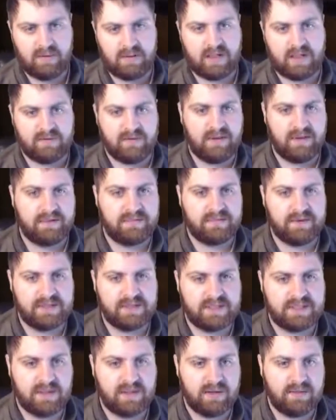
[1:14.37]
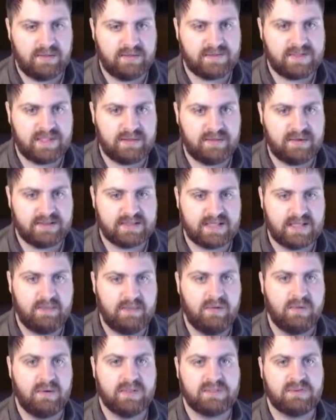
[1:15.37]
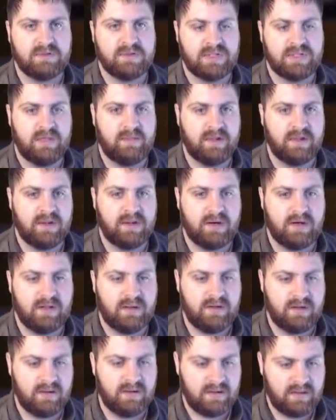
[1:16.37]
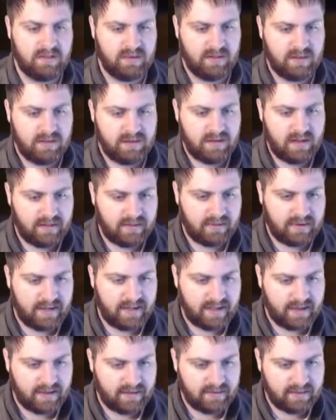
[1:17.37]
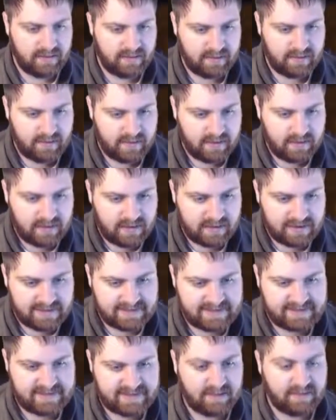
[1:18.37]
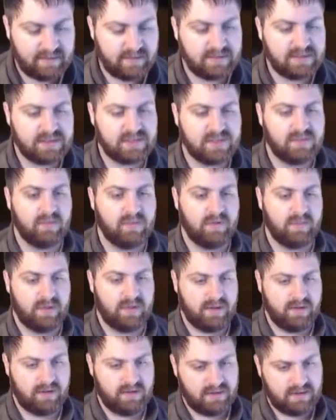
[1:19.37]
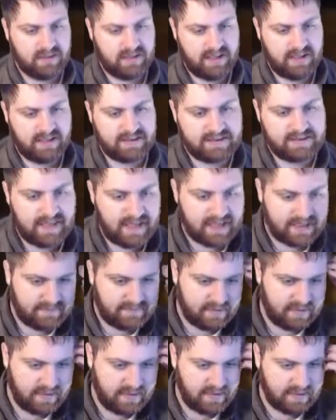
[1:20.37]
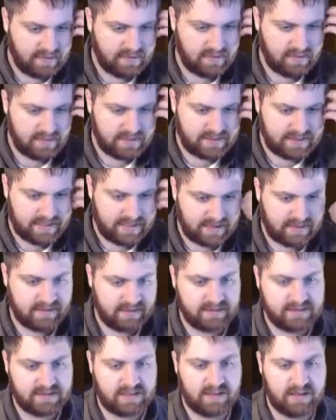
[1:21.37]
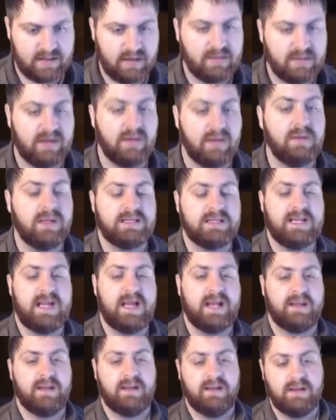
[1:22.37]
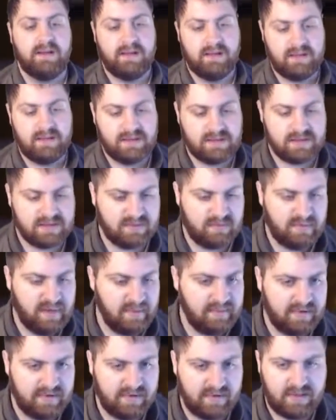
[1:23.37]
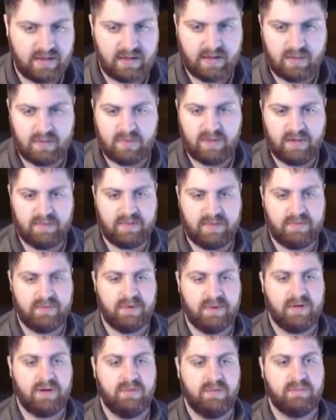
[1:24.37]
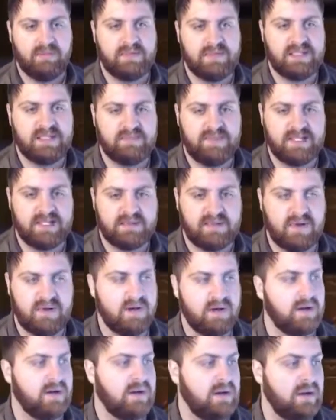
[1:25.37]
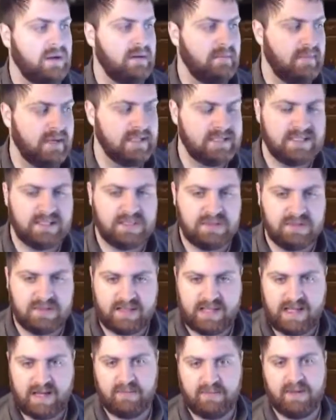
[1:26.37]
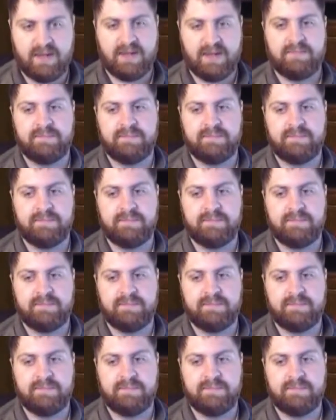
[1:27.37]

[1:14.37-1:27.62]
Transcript: Cost one less for each totem you summon this game. Ooh, that's a cool shaman card. Another rare. Scythled Swarmer. Can't attack if your hero attacked this turn. Oh, can only attack. So it's a weapon one. Oh, spacebar. Bust into it that way.